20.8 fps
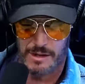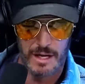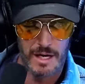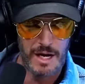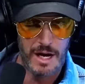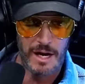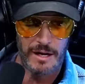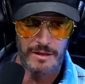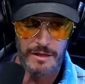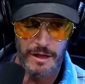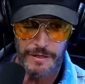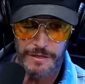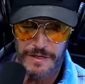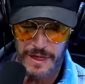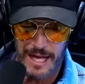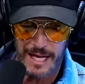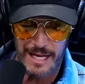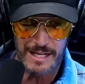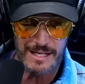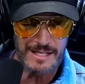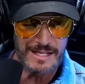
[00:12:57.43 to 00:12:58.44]
Yeah. The
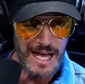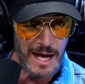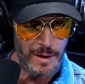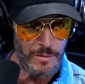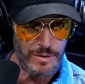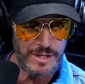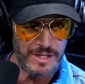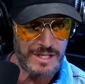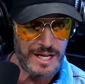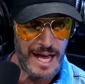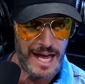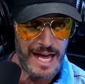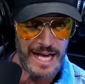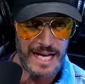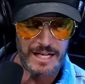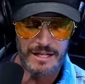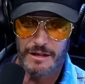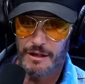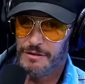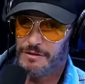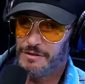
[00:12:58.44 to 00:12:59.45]
things that were
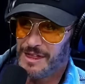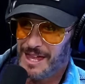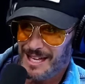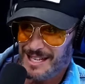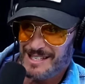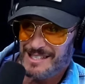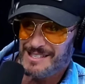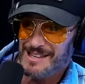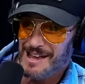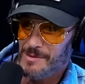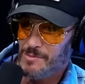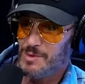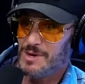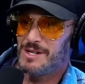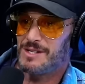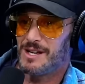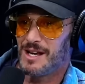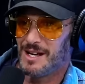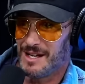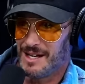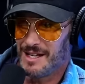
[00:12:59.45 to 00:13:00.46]
said, the things that were
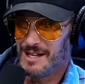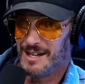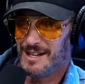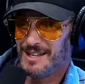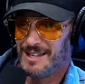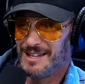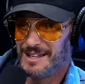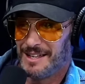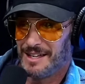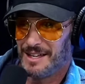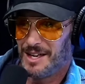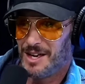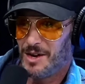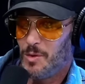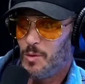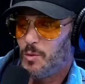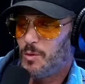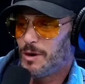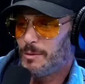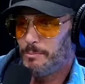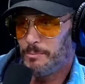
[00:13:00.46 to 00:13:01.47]
done,
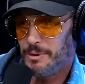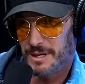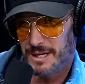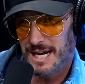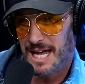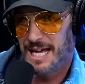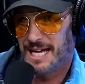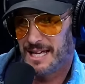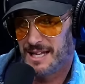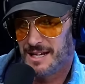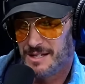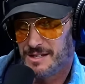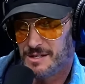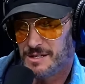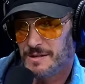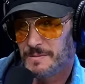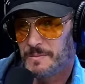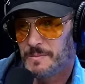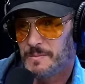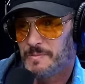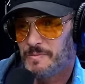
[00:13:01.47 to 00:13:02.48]
were bananas.
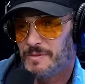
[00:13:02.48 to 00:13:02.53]
Yeah.